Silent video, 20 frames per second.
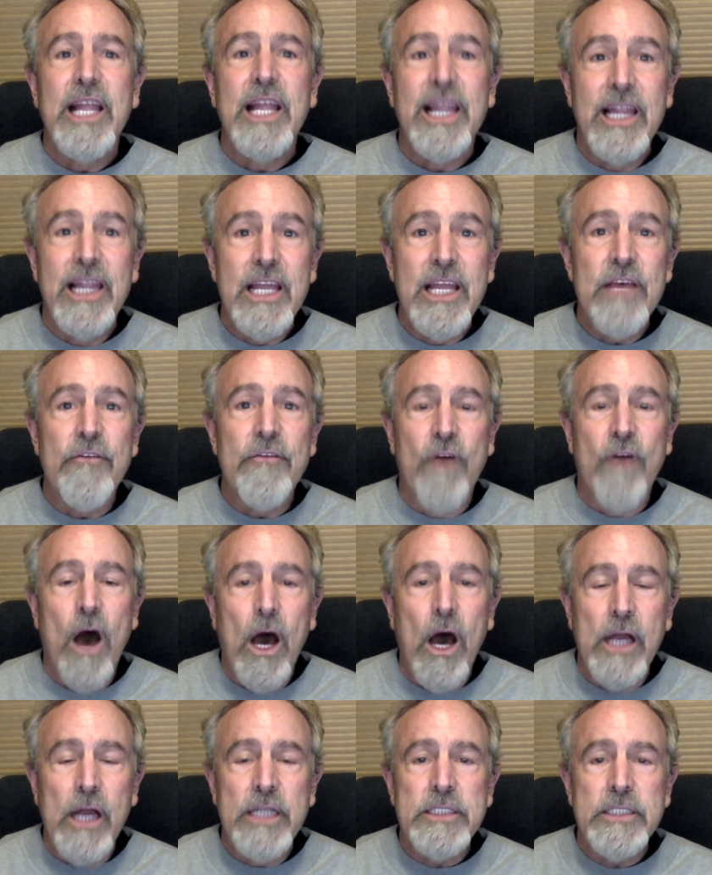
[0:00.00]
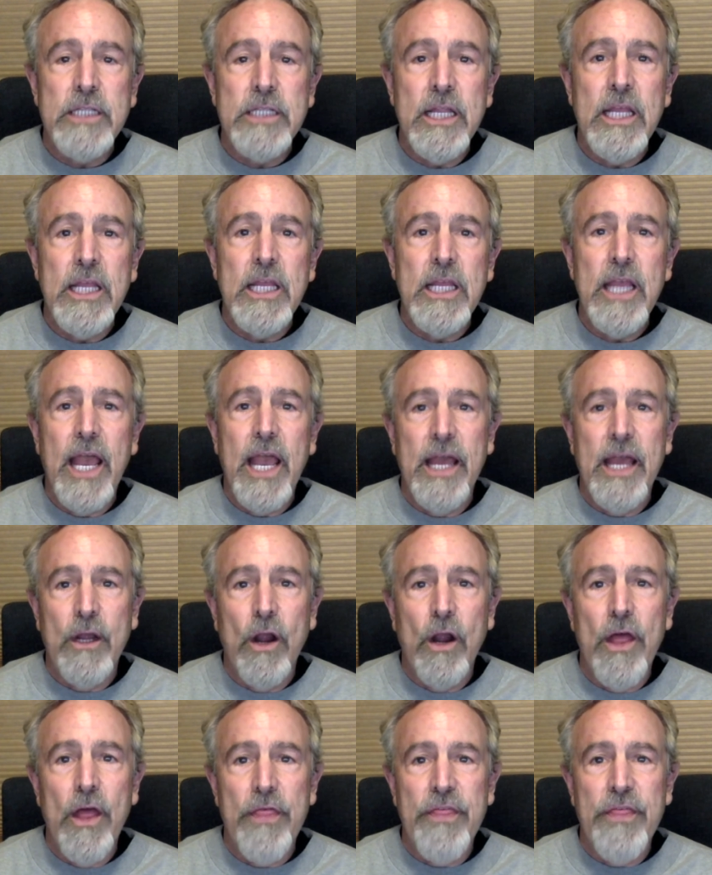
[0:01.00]
live honestly and
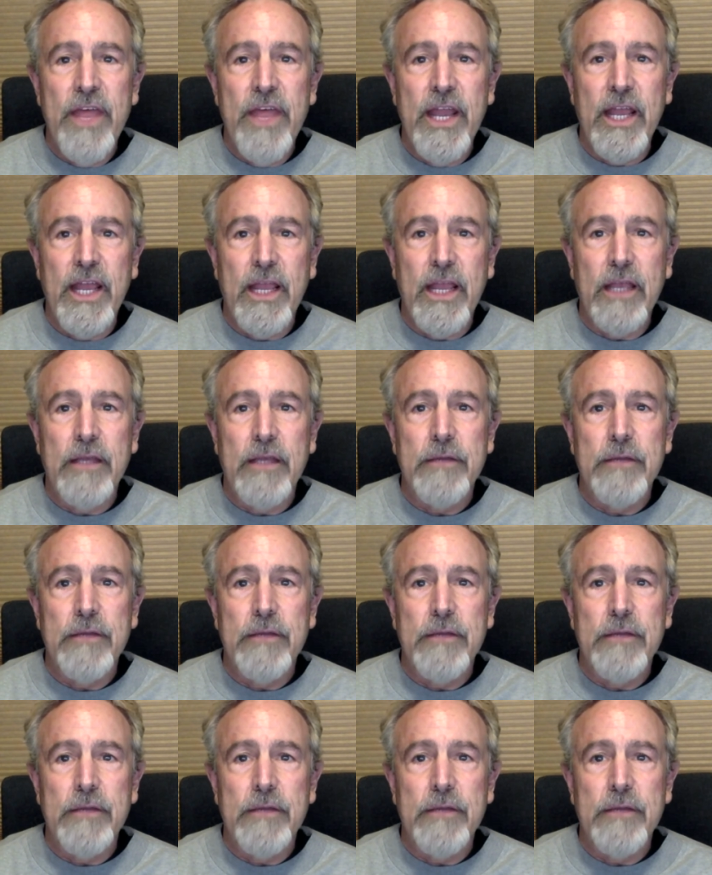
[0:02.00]
are authentic.